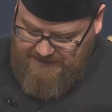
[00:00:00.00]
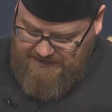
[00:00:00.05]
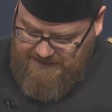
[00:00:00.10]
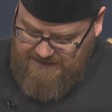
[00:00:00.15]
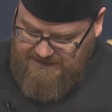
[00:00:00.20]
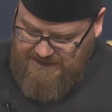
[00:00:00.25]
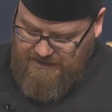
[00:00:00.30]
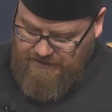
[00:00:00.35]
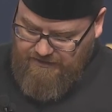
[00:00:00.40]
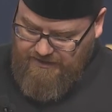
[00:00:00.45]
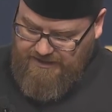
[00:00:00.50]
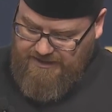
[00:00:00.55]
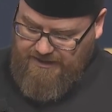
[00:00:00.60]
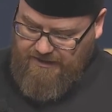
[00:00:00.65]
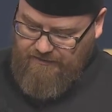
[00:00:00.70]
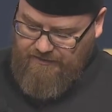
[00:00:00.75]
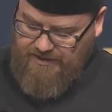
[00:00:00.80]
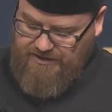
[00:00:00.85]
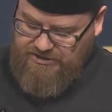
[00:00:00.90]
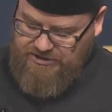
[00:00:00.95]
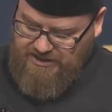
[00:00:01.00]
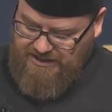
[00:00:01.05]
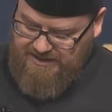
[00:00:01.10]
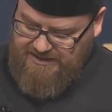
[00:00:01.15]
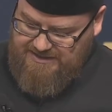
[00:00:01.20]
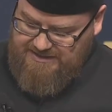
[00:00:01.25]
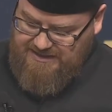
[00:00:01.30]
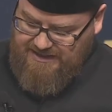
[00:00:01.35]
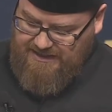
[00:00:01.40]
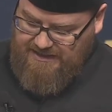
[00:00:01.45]
he carried out a
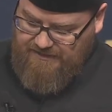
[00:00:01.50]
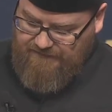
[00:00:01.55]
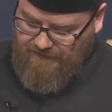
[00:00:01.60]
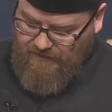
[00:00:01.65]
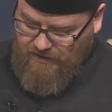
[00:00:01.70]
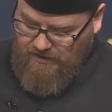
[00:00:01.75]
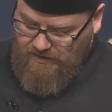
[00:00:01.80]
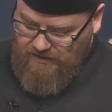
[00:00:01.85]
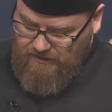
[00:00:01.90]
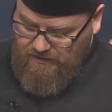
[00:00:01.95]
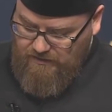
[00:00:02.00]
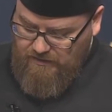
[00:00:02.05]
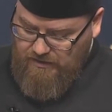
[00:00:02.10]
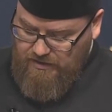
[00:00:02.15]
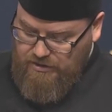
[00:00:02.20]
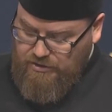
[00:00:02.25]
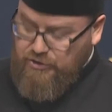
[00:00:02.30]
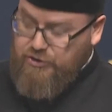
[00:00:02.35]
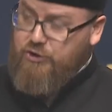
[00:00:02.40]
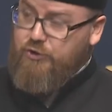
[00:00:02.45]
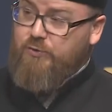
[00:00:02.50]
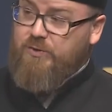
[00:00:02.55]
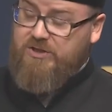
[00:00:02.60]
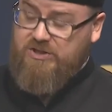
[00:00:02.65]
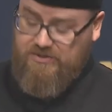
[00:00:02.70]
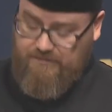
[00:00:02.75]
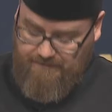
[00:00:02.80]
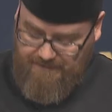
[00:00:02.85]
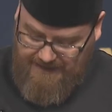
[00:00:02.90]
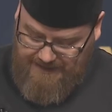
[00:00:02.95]
genocide of all
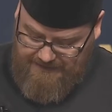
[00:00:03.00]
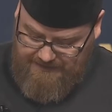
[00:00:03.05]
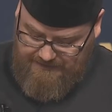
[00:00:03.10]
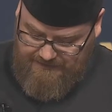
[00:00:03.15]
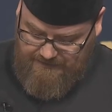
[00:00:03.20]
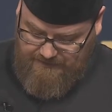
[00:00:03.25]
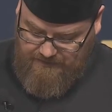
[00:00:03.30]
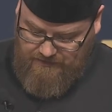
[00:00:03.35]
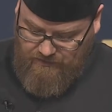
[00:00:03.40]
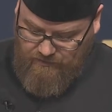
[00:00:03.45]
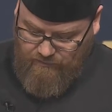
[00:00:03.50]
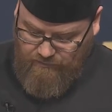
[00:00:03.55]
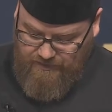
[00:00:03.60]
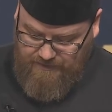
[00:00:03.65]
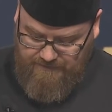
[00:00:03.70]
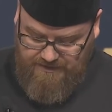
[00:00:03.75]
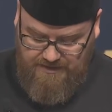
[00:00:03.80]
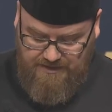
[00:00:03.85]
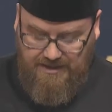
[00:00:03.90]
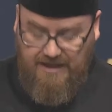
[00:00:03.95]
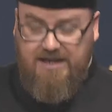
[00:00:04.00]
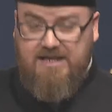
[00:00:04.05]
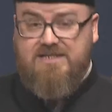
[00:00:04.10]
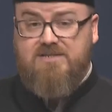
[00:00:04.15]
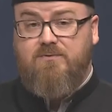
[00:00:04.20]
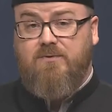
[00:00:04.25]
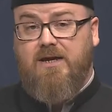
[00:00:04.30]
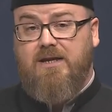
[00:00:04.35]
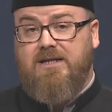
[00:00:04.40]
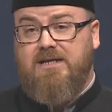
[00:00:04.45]
Jewish men, women,
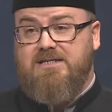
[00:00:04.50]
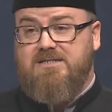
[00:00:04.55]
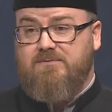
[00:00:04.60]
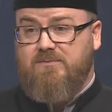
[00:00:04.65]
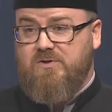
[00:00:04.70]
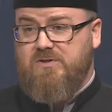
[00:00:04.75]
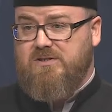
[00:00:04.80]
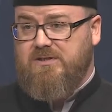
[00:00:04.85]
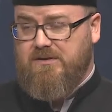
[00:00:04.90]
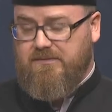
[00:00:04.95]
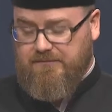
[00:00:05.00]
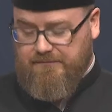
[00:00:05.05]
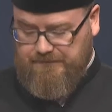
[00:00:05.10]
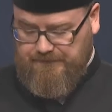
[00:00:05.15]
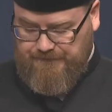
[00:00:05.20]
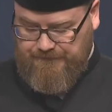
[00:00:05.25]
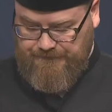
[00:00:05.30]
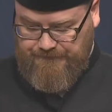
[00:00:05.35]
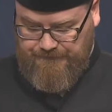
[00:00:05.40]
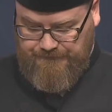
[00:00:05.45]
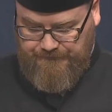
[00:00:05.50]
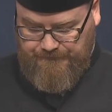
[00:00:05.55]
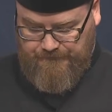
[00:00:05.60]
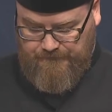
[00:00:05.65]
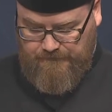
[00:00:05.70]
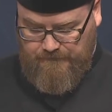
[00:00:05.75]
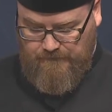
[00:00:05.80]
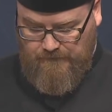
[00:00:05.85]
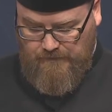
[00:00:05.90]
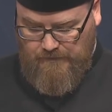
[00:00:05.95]
as well as Muslim.
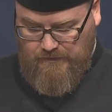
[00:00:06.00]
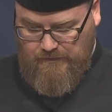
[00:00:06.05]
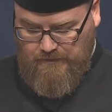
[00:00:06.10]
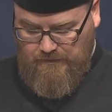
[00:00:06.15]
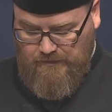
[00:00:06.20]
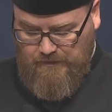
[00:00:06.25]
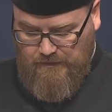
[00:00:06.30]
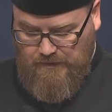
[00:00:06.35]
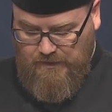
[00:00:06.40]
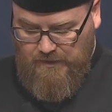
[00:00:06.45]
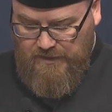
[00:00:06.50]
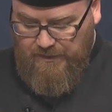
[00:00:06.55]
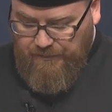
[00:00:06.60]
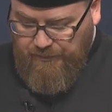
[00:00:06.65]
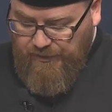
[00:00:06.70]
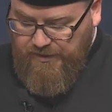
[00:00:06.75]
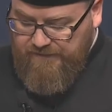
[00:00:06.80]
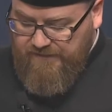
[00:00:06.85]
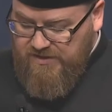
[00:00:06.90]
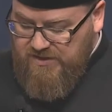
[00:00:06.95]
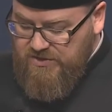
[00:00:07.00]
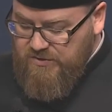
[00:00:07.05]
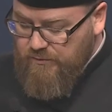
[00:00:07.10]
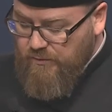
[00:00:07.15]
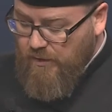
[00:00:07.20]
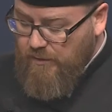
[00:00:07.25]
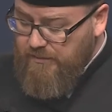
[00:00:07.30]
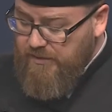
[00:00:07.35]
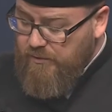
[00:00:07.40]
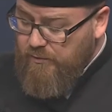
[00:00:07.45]
The previous
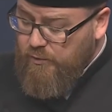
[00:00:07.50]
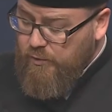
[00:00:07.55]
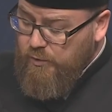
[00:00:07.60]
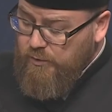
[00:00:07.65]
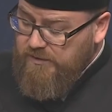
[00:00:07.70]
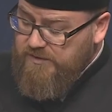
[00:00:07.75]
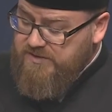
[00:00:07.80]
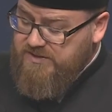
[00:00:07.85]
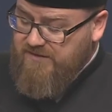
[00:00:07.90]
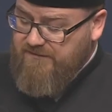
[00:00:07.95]
Roman rulers